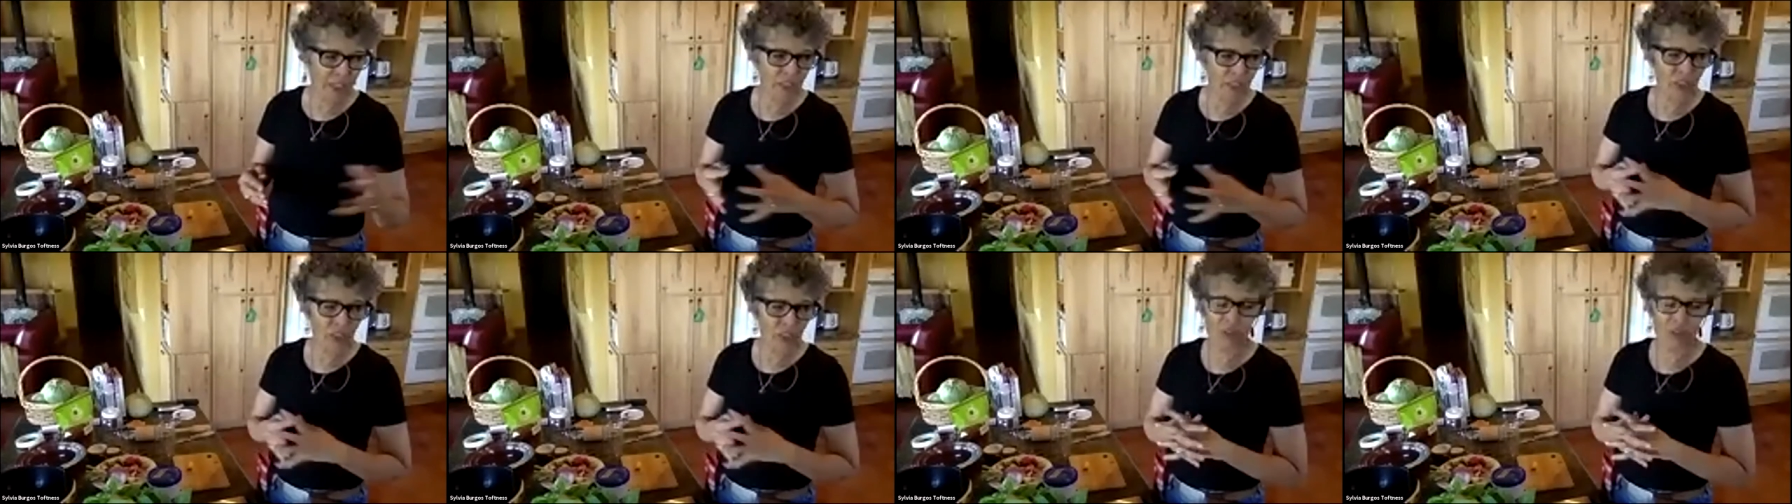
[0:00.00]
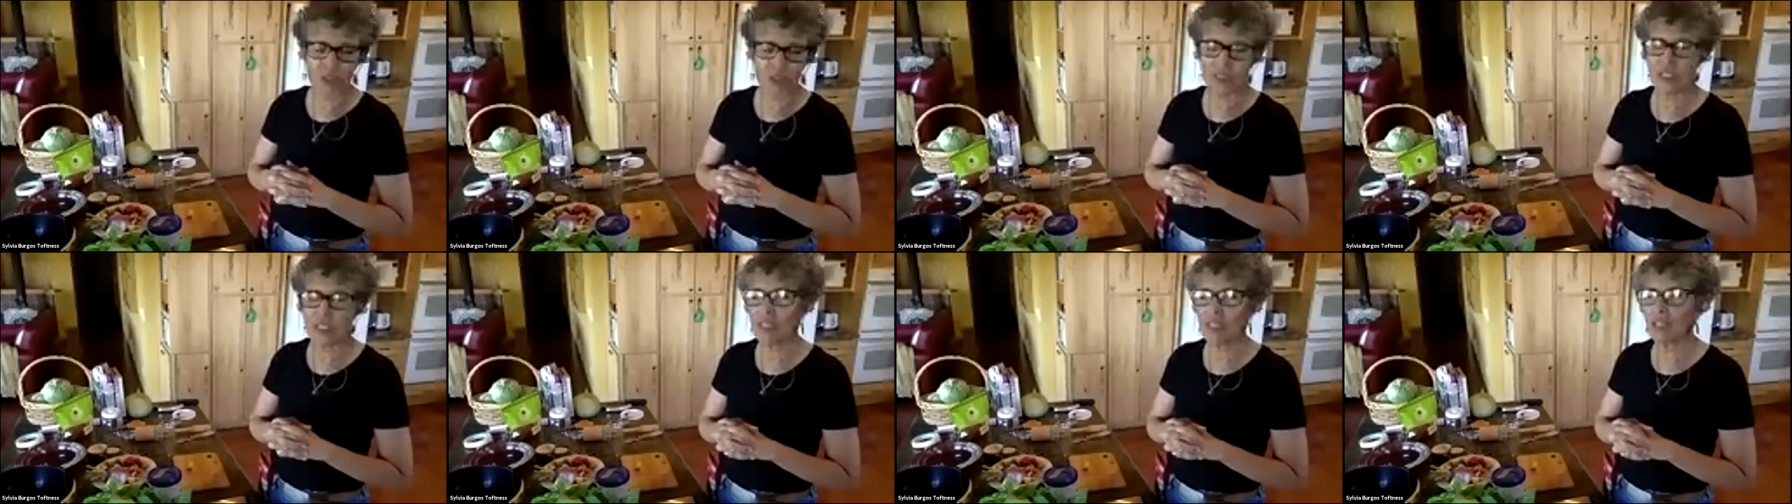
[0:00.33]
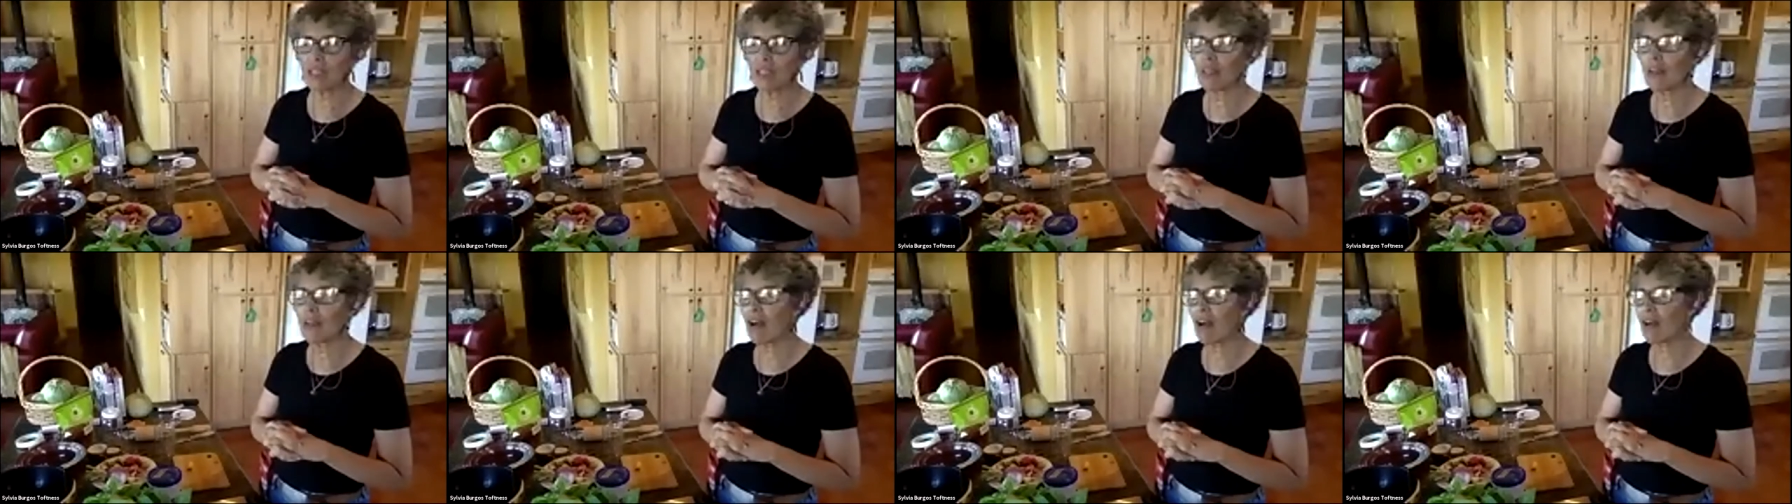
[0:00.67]
and so they're
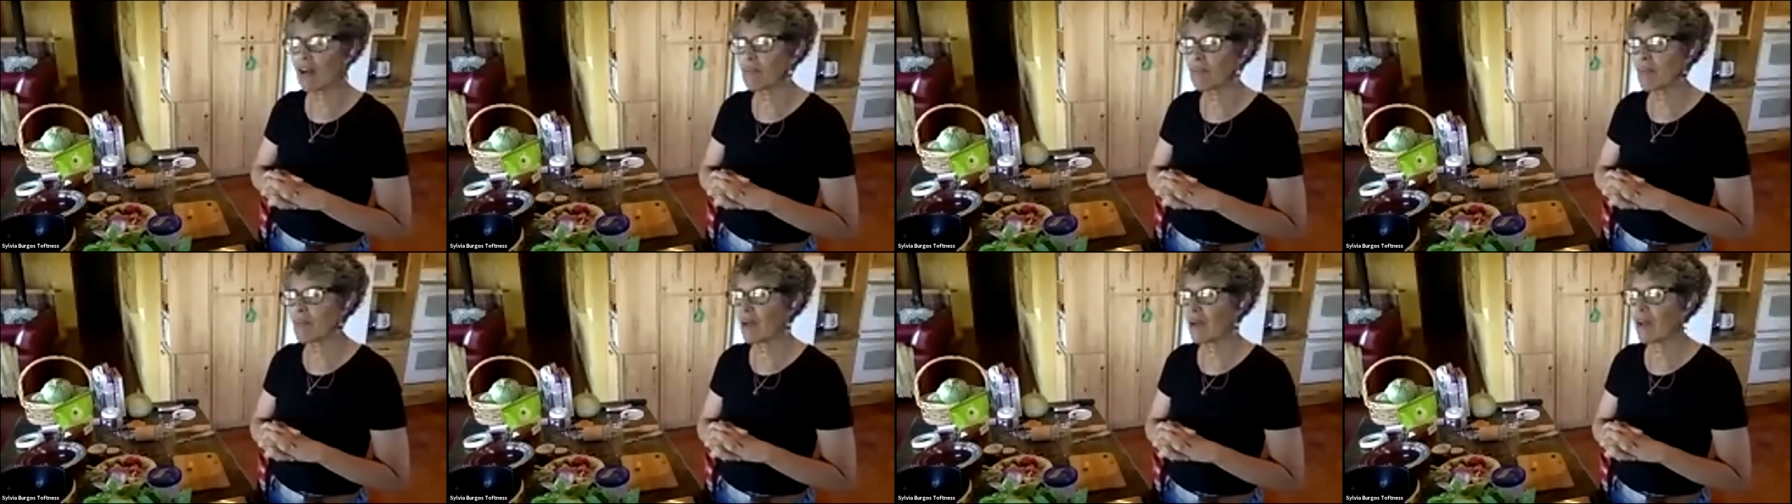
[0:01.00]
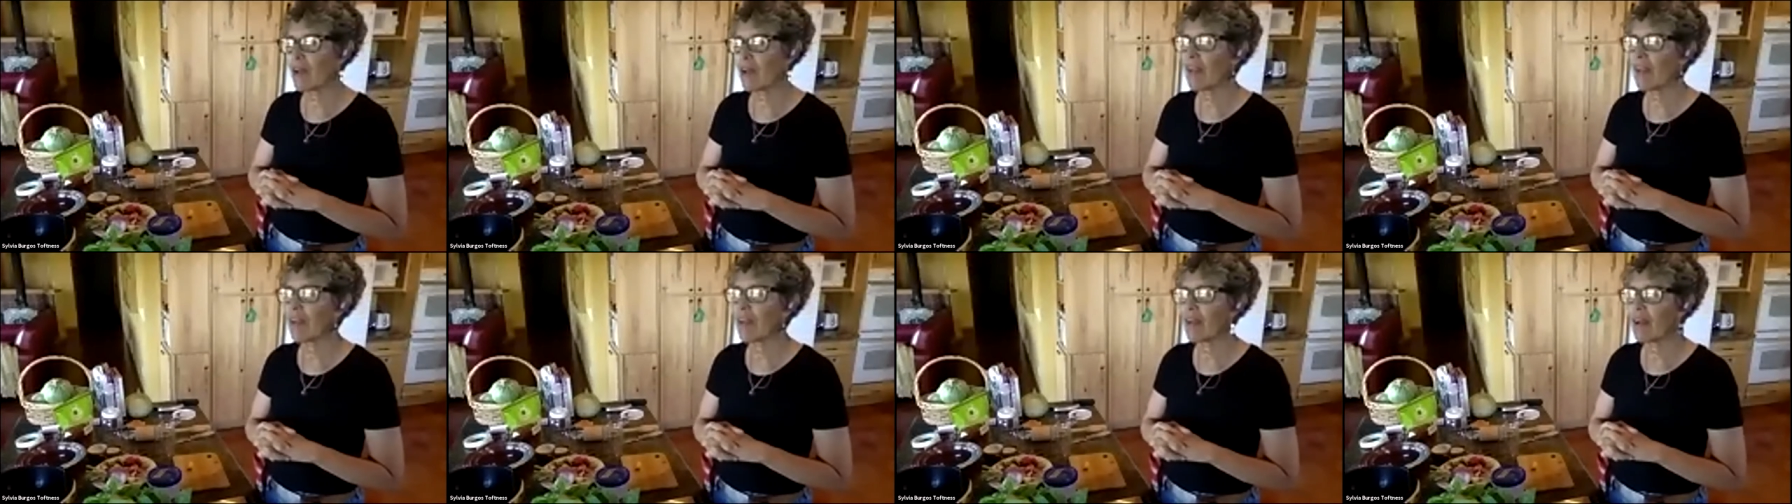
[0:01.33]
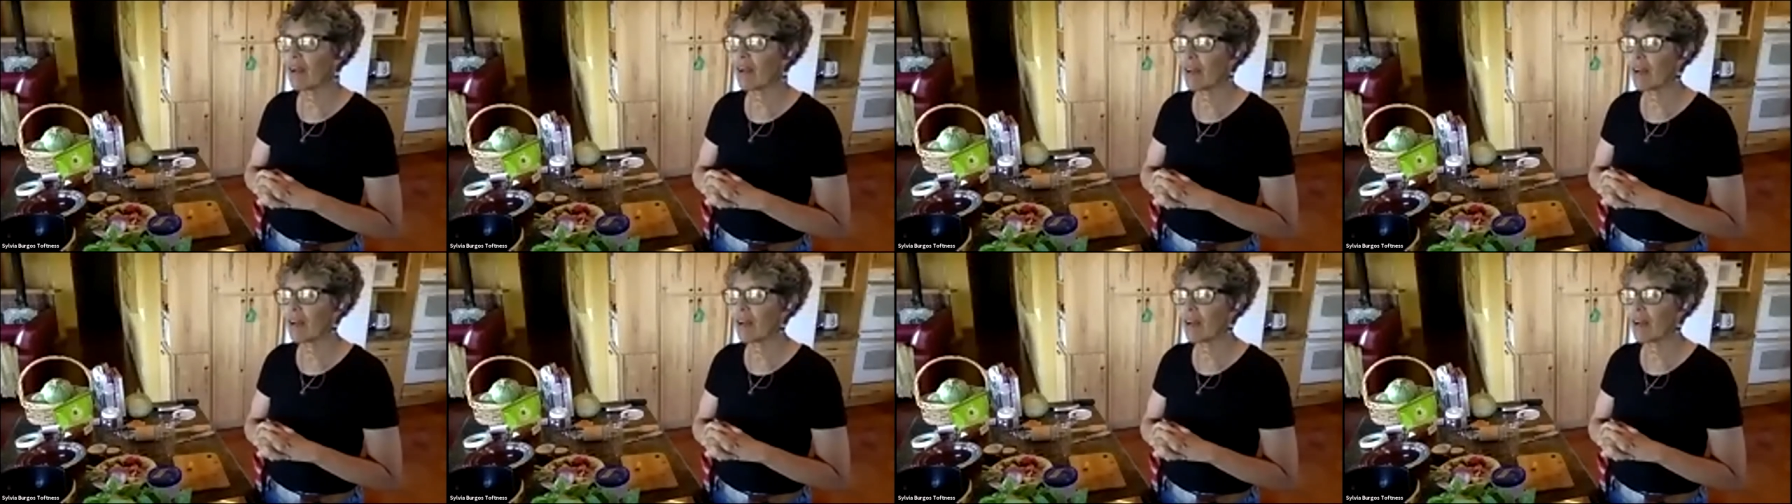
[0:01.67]
sitting on my